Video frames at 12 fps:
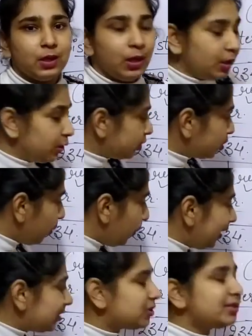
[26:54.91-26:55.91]
So
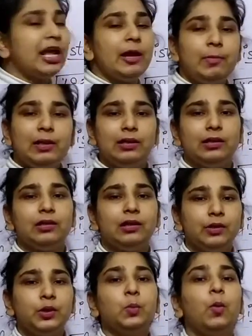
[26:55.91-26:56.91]
which table
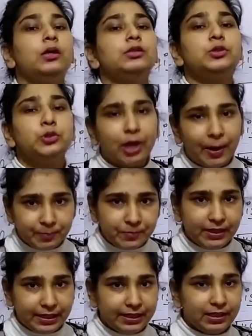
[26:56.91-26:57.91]
you want to
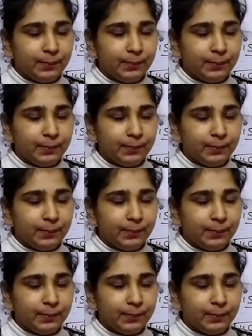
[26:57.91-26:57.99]
update?